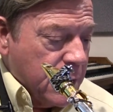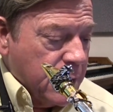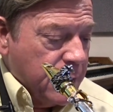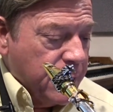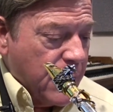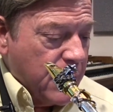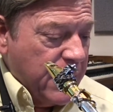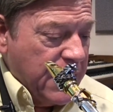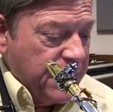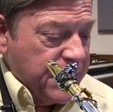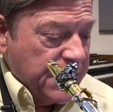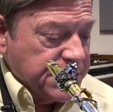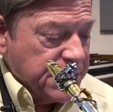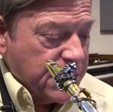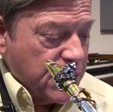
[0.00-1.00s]
there are many
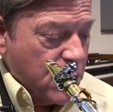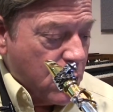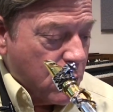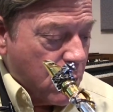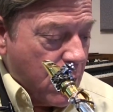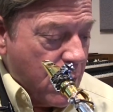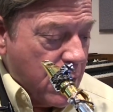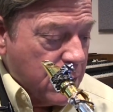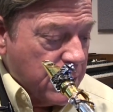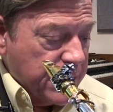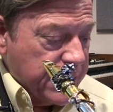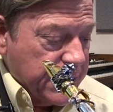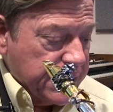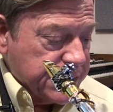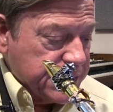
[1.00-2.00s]
things that can go wrong with
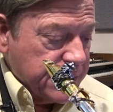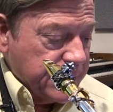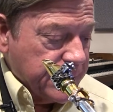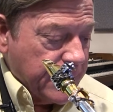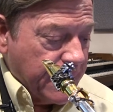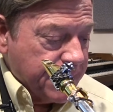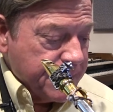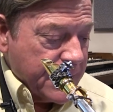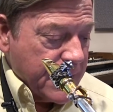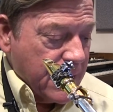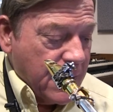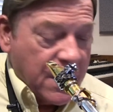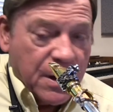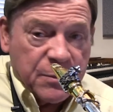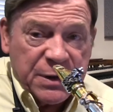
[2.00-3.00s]
this,
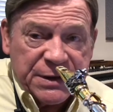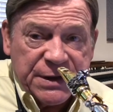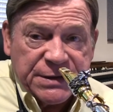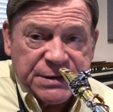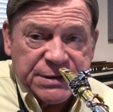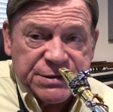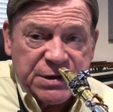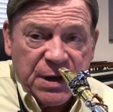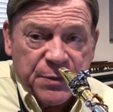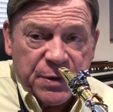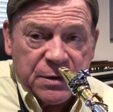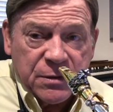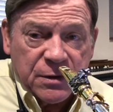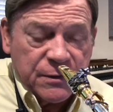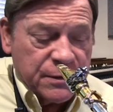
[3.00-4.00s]
but this is
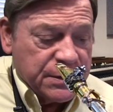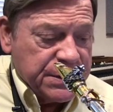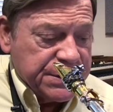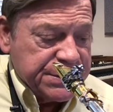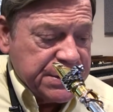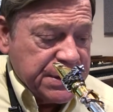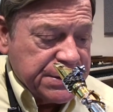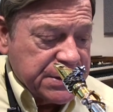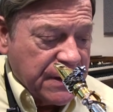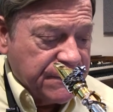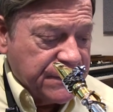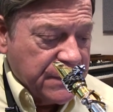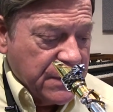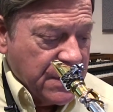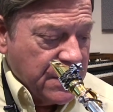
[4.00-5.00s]
typical to see
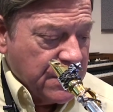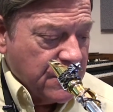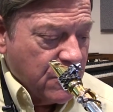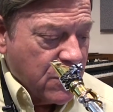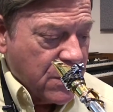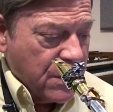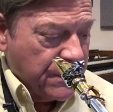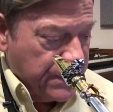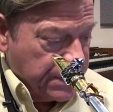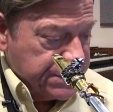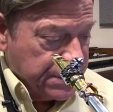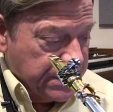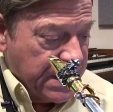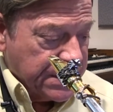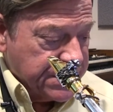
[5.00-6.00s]
stuff.
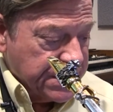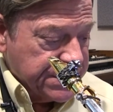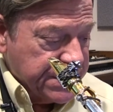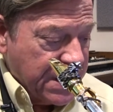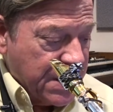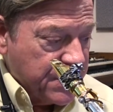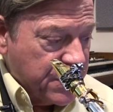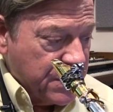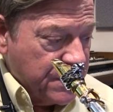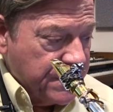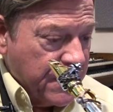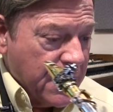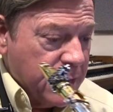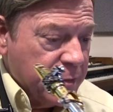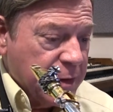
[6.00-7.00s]
This next example,
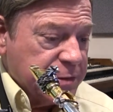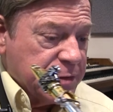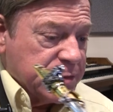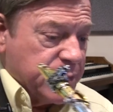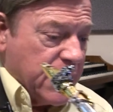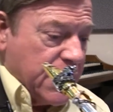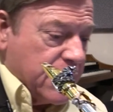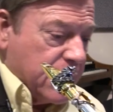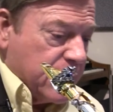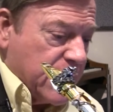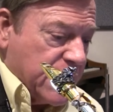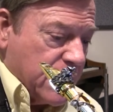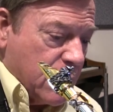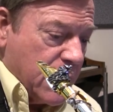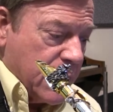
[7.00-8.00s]
this is
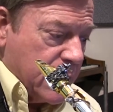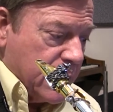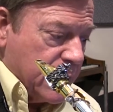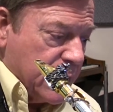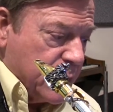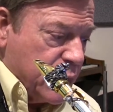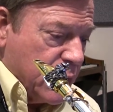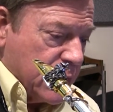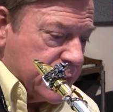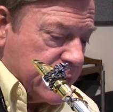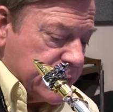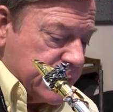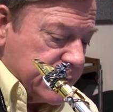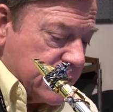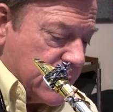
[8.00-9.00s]
by the way, in the book,
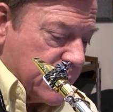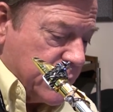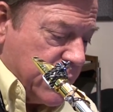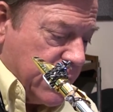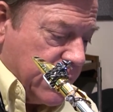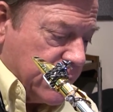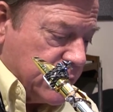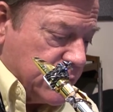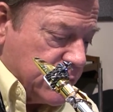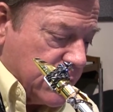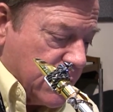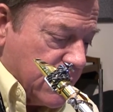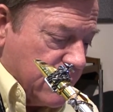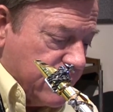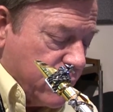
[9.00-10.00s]
this is on page
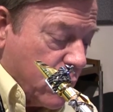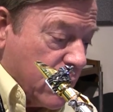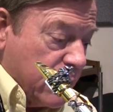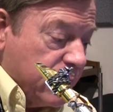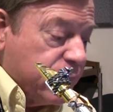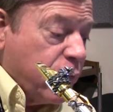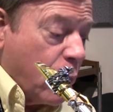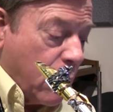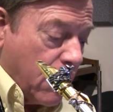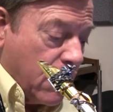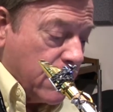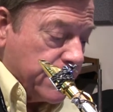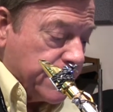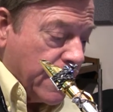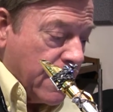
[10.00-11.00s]
44.